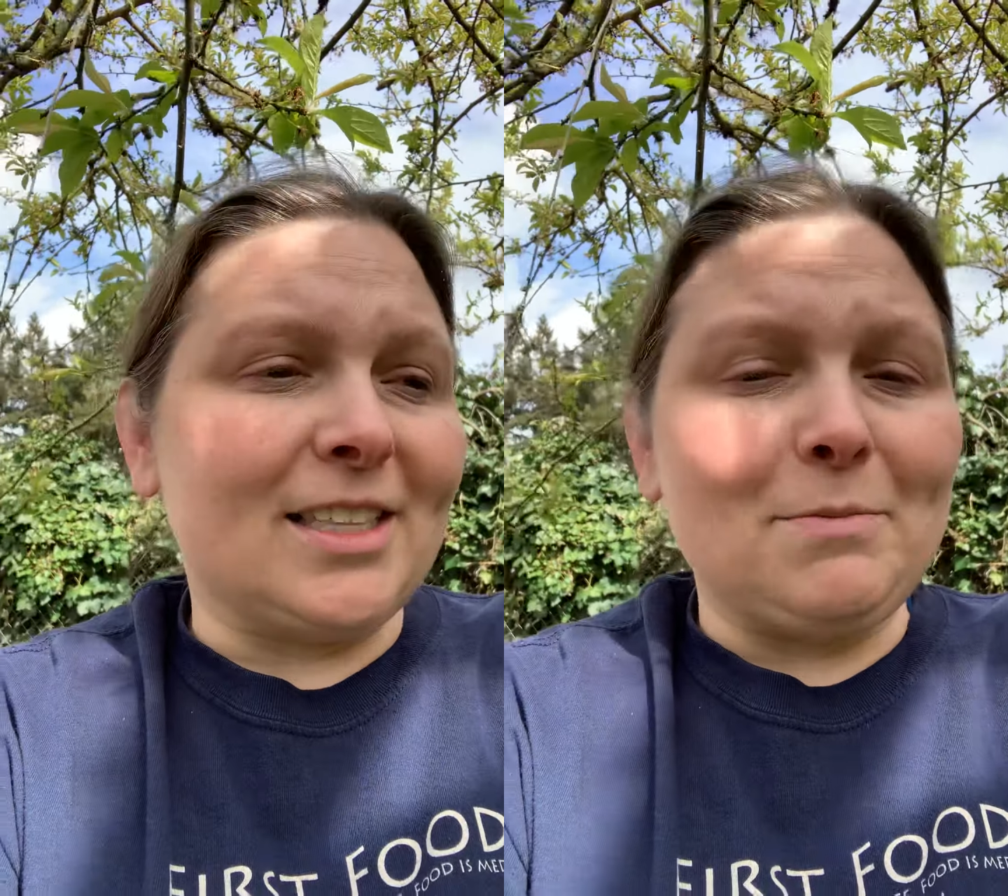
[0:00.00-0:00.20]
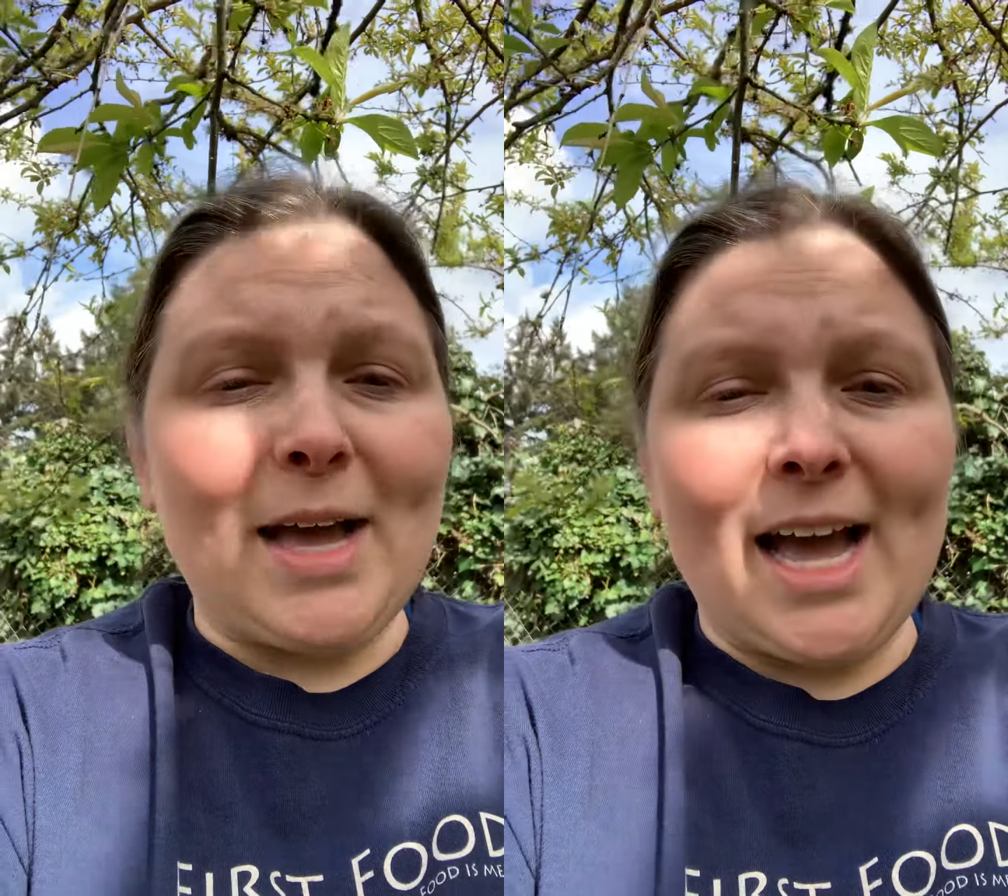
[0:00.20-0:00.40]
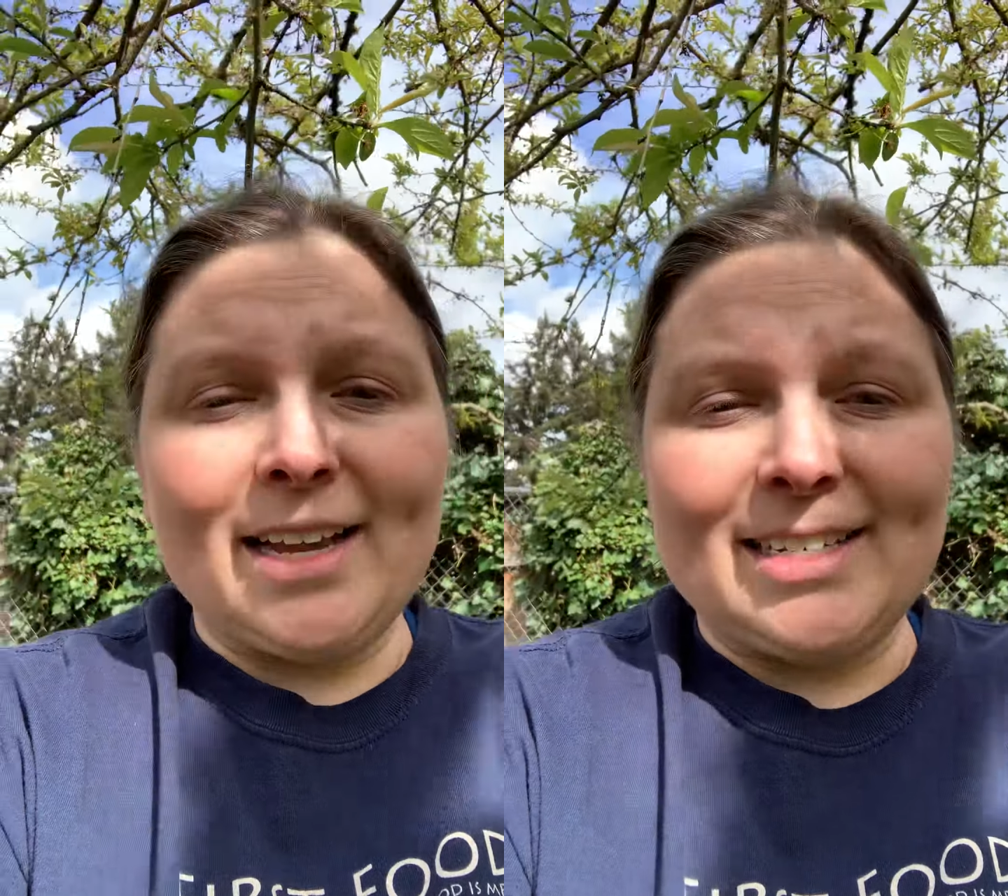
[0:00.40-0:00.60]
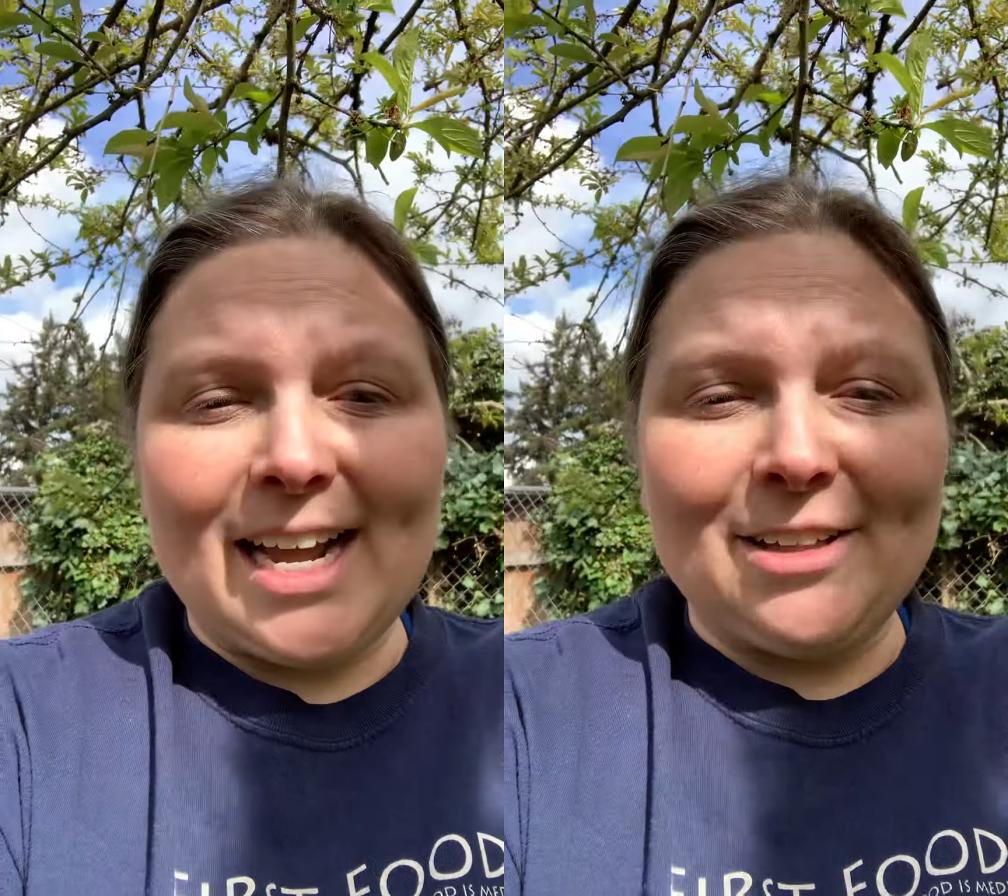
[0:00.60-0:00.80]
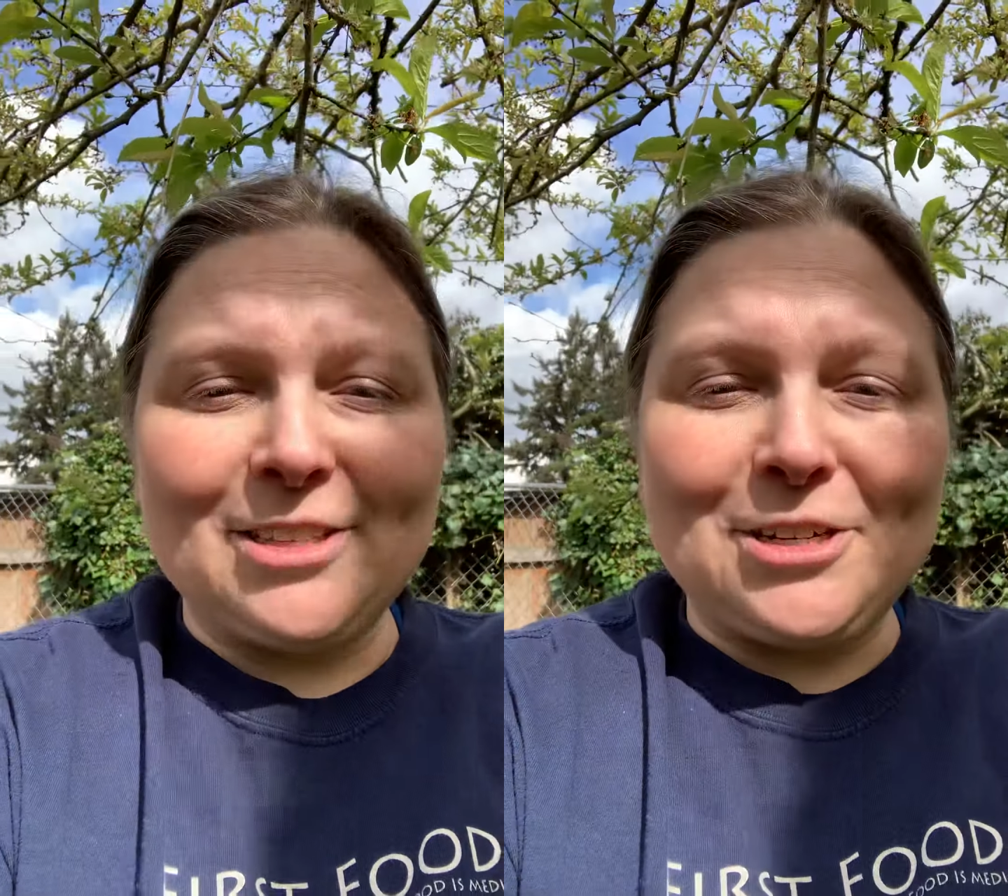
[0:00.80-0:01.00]
the mat
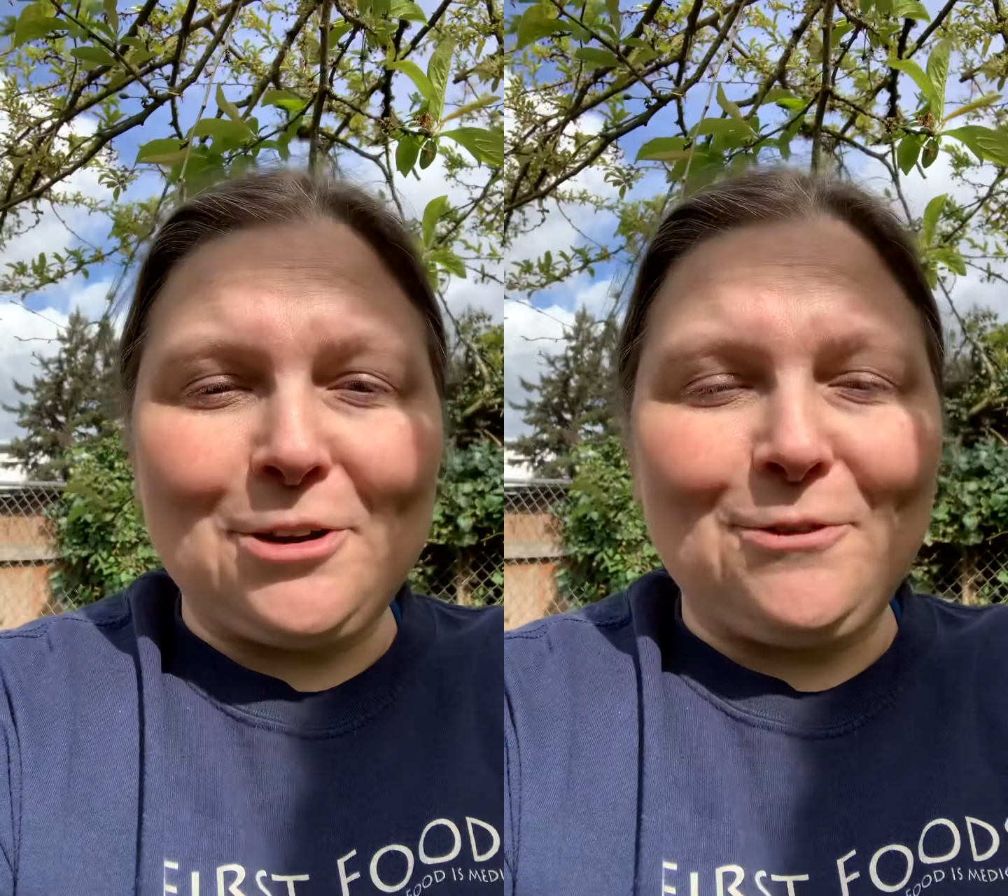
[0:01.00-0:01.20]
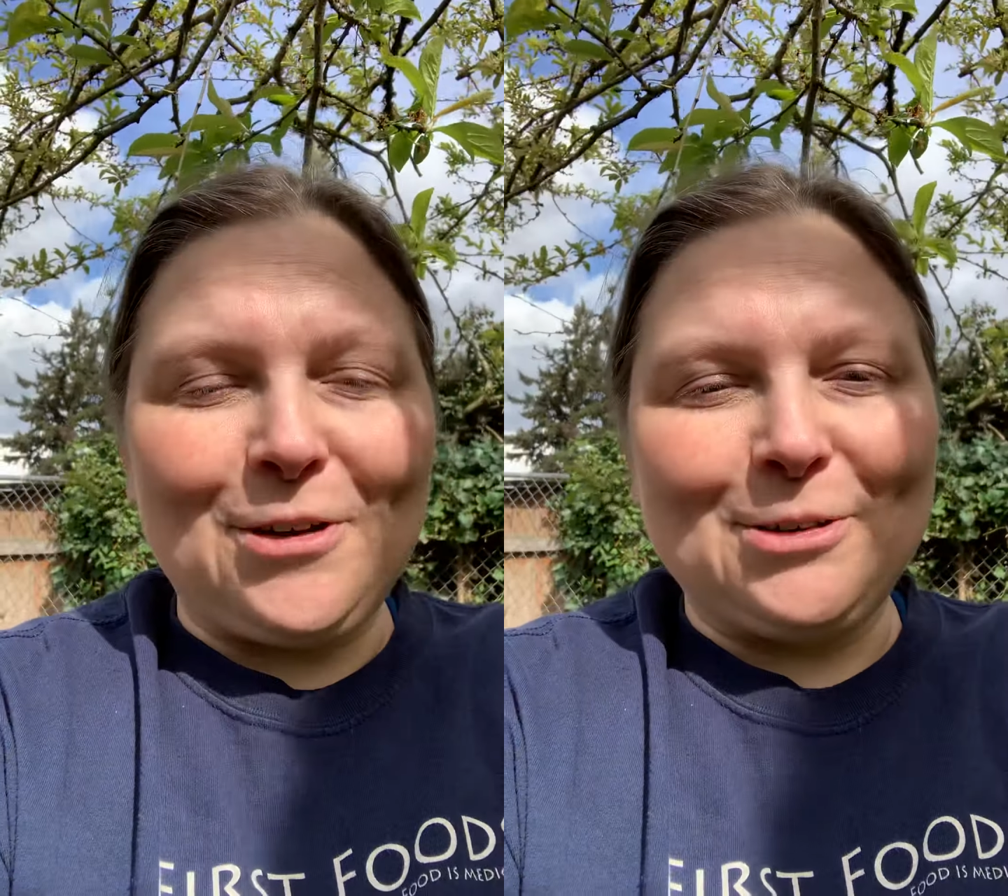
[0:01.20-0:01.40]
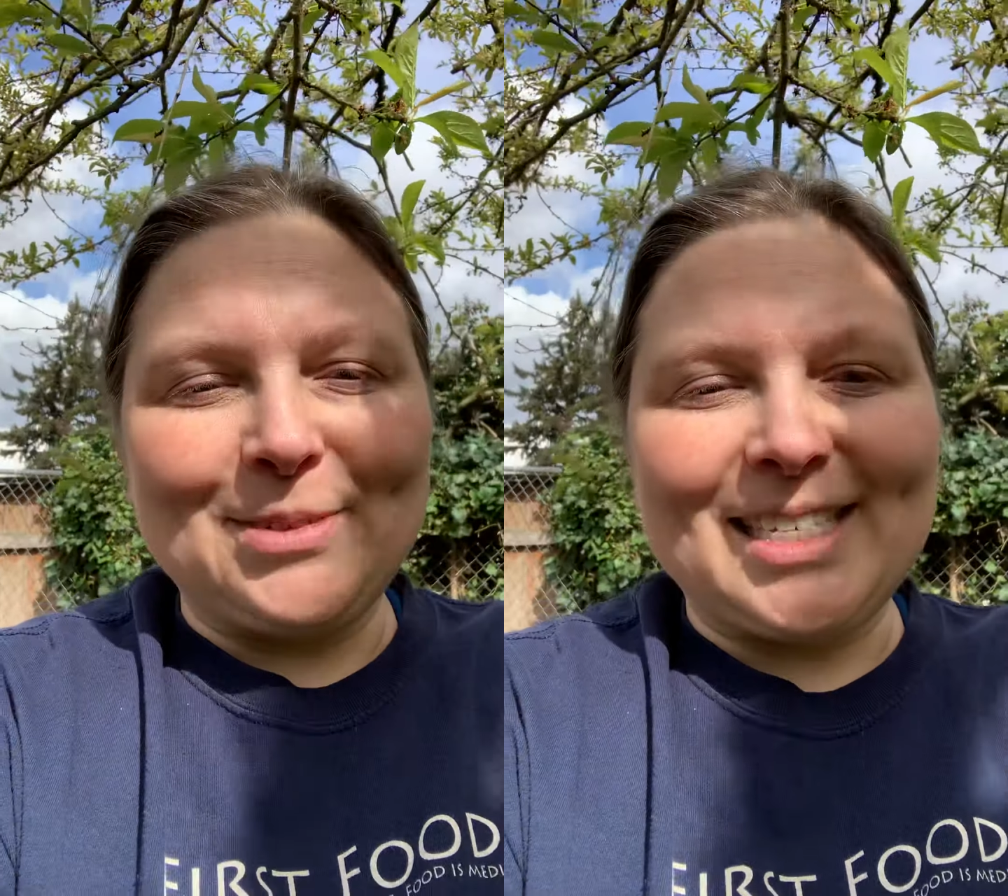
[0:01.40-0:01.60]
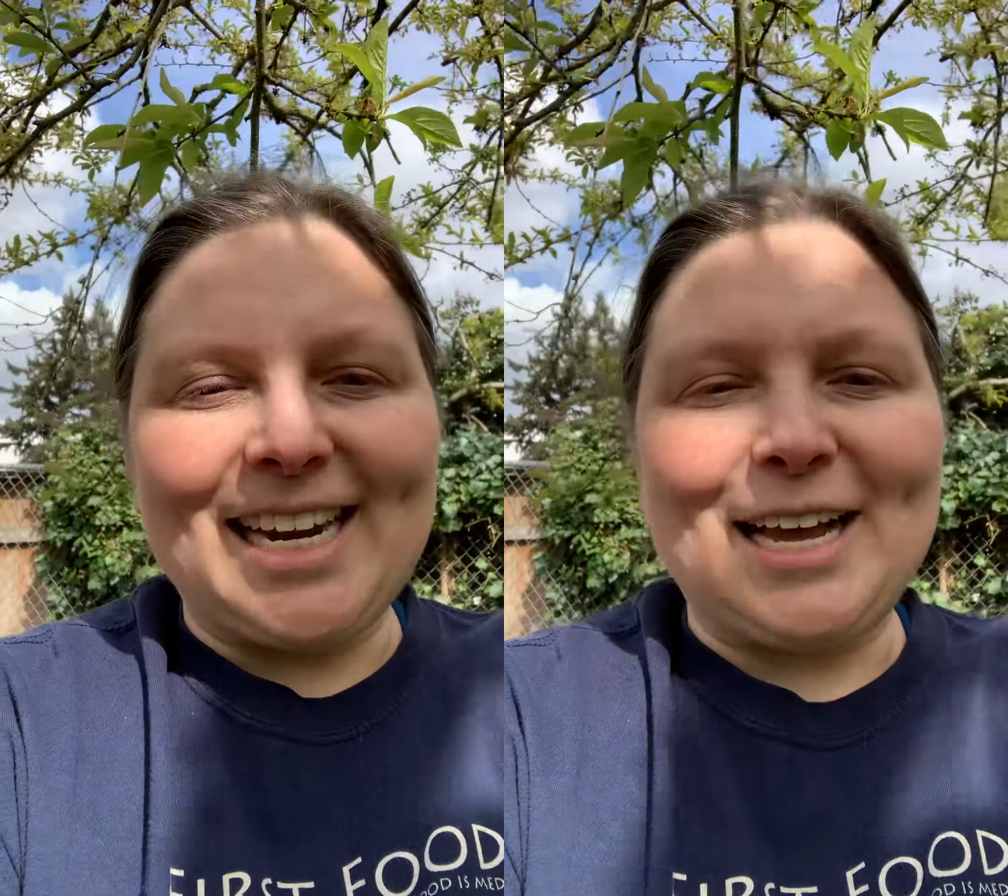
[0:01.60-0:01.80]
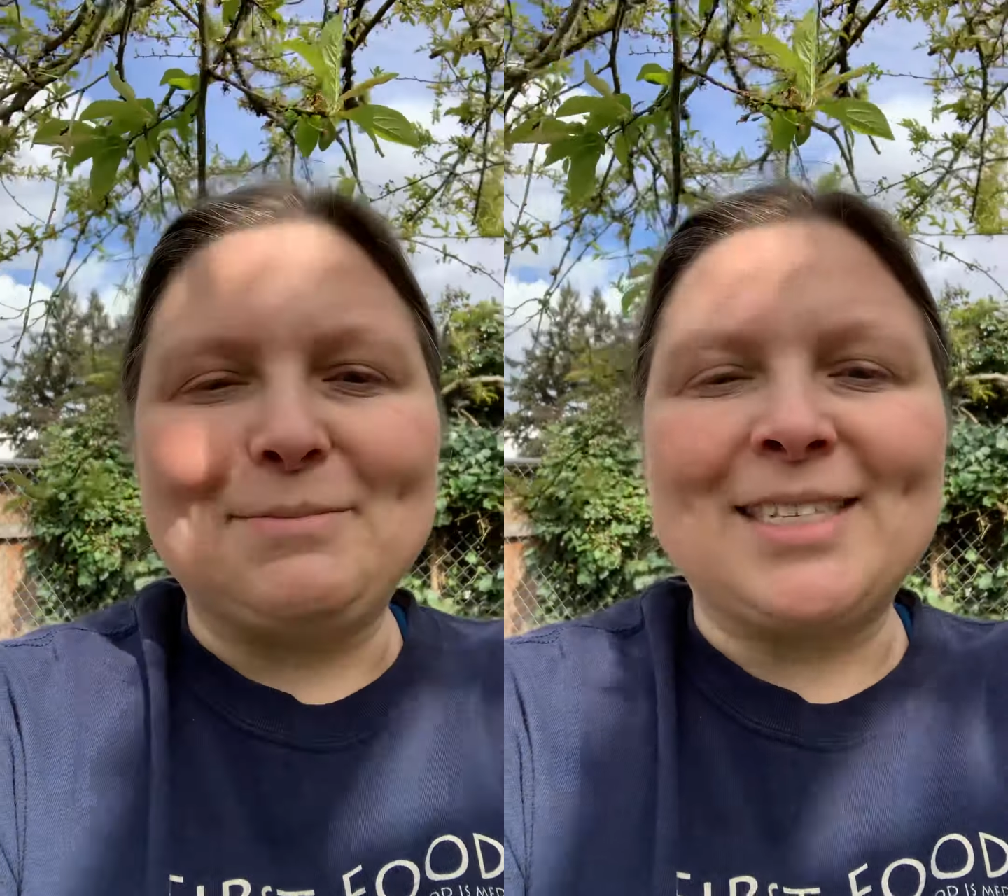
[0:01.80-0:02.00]
down the 2 foam
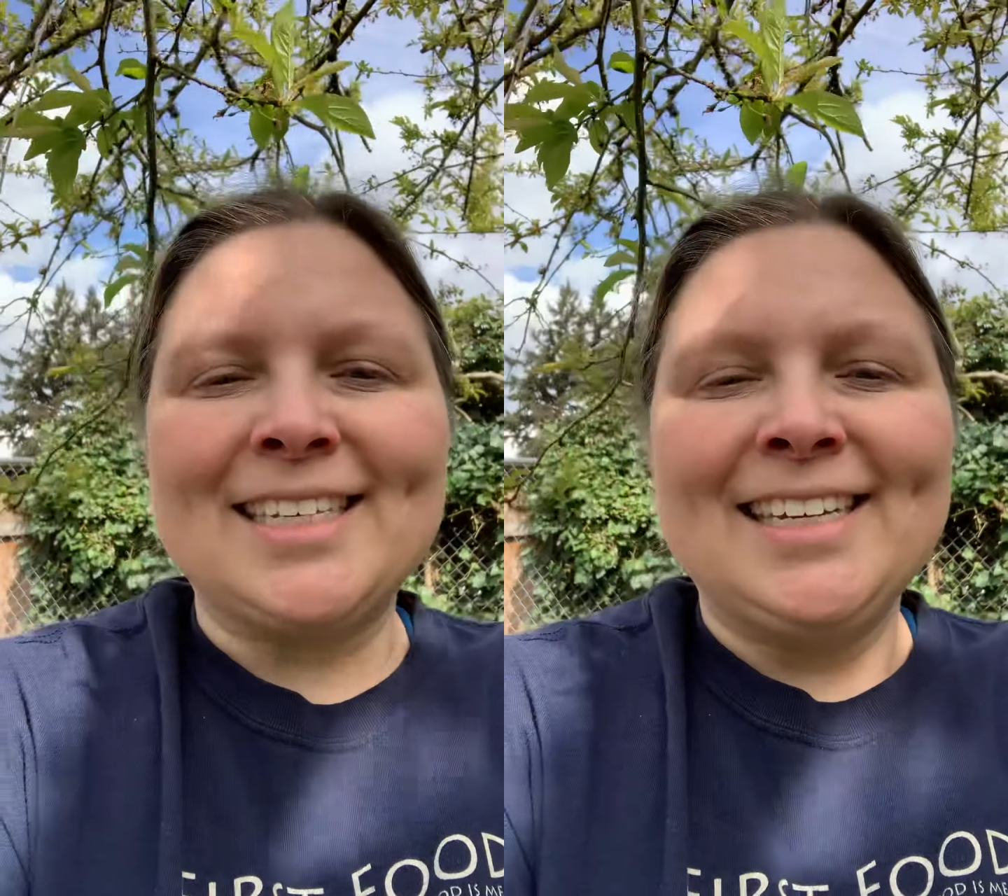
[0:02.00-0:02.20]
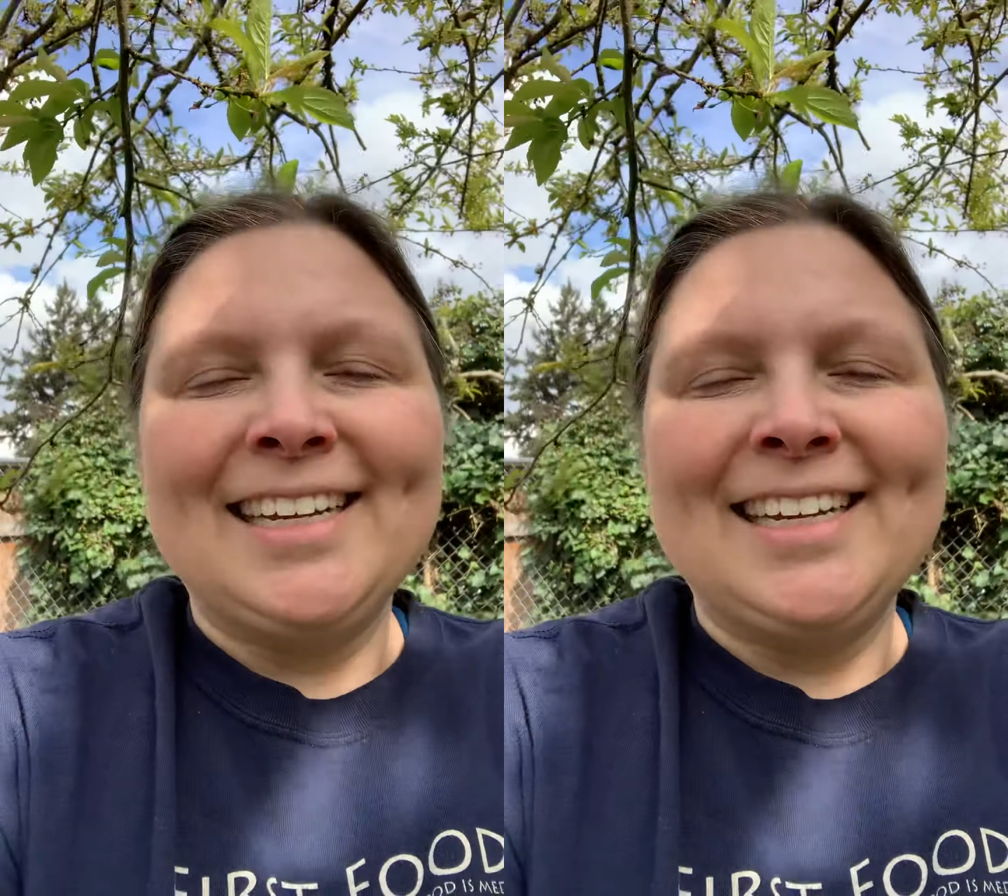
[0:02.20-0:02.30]
steps,